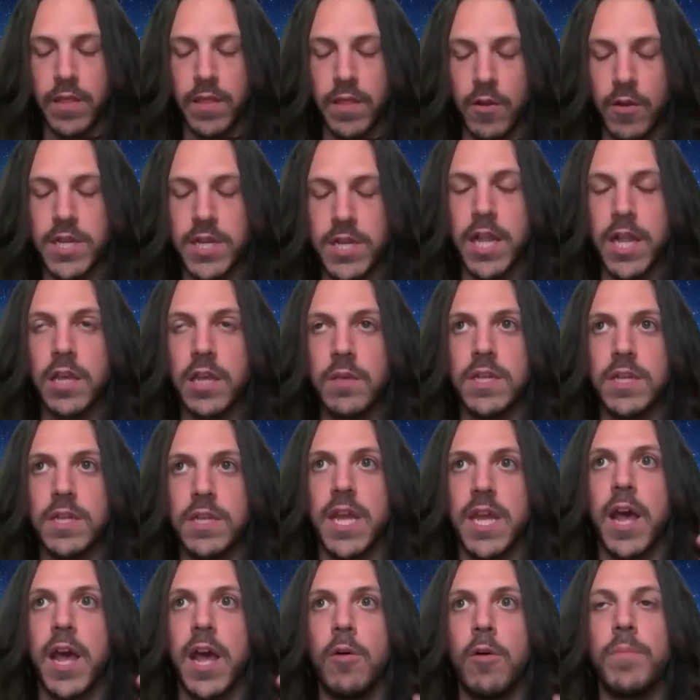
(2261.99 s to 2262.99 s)
They're telling
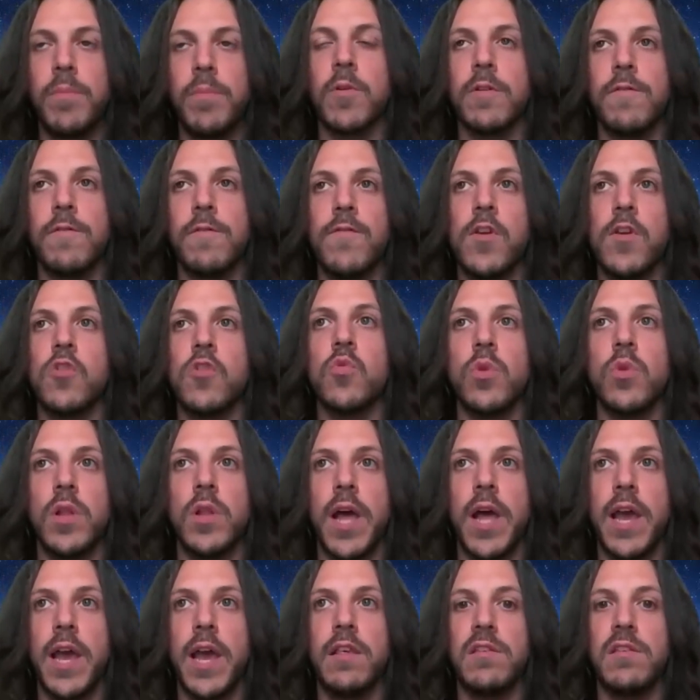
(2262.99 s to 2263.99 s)
me to help her to
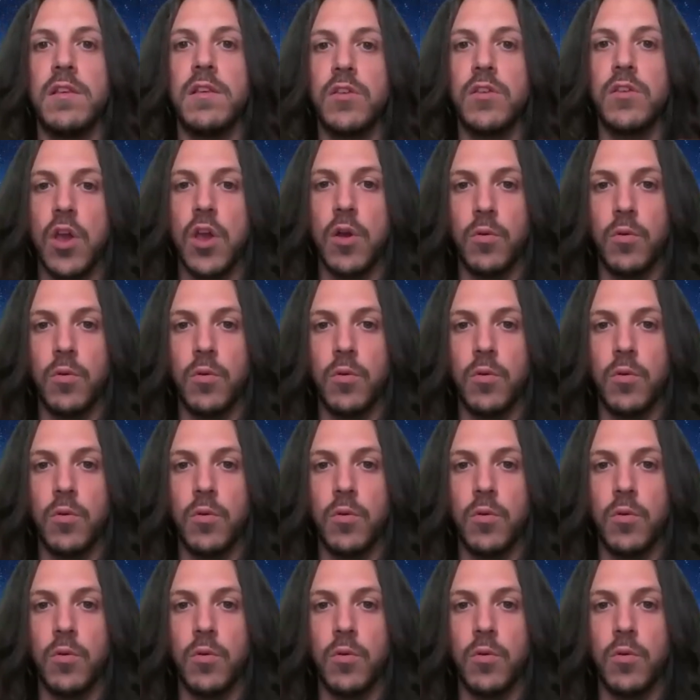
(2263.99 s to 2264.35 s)
visualize these